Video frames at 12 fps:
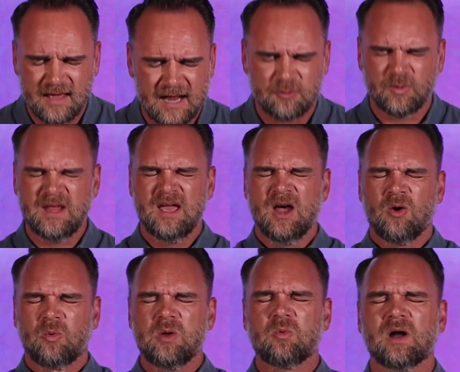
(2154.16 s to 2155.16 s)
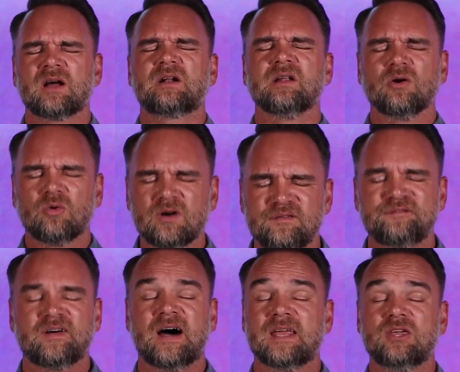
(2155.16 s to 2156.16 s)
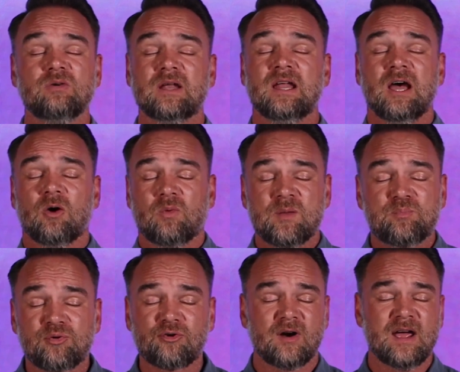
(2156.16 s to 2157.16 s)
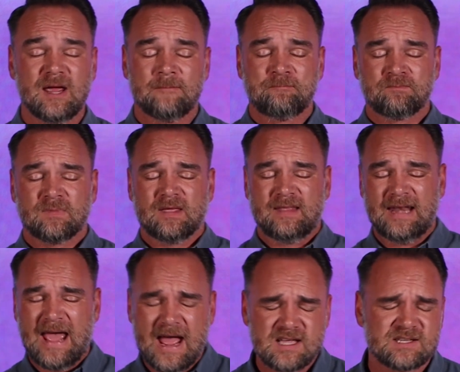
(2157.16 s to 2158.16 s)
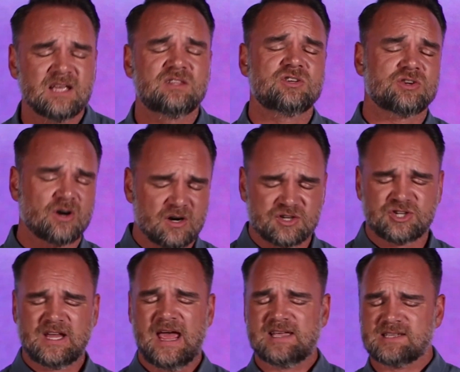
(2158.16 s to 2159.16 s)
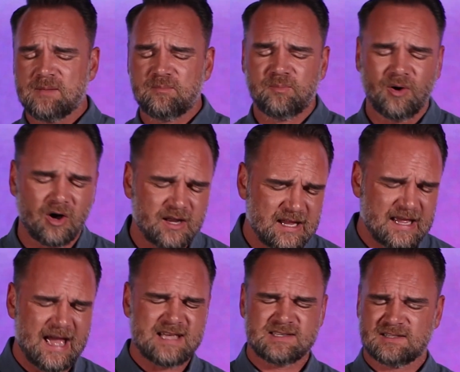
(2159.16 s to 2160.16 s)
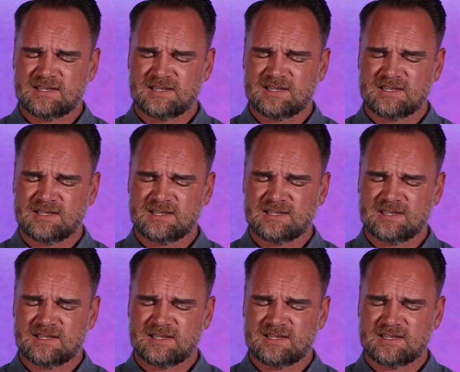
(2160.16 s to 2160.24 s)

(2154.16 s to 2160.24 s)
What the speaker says: that. We want to glorify you, and we pray that as a church, as a body, as